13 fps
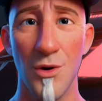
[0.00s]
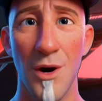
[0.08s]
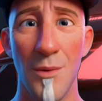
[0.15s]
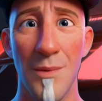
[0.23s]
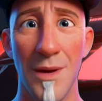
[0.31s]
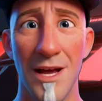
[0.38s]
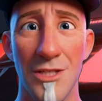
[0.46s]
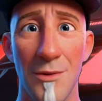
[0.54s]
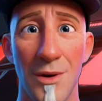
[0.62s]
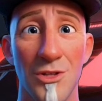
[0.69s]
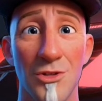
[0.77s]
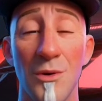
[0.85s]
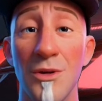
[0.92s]
complex
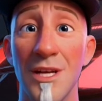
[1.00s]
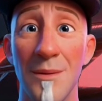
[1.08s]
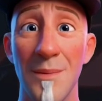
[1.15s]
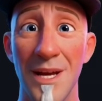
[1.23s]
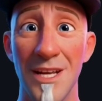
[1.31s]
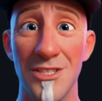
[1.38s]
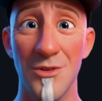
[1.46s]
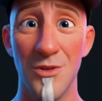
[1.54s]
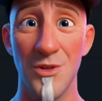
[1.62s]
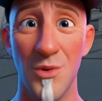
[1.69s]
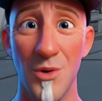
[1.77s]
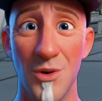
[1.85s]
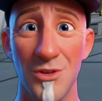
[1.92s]
puzzles and better
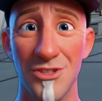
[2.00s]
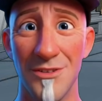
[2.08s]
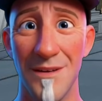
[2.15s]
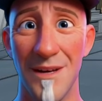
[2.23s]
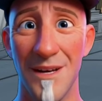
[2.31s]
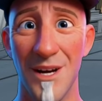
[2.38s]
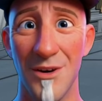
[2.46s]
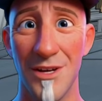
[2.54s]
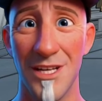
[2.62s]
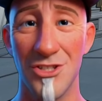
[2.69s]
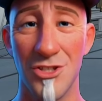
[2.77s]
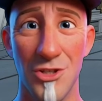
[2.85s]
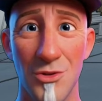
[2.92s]
rewards. Only
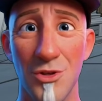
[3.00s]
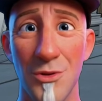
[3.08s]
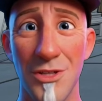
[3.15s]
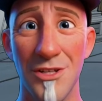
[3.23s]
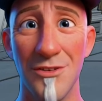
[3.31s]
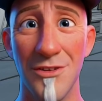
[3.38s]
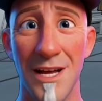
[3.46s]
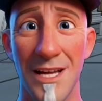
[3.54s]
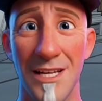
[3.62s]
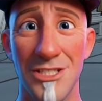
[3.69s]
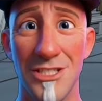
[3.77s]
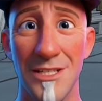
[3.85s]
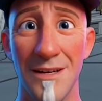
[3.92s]
2 rooms are
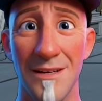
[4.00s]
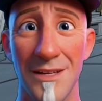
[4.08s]
fixed.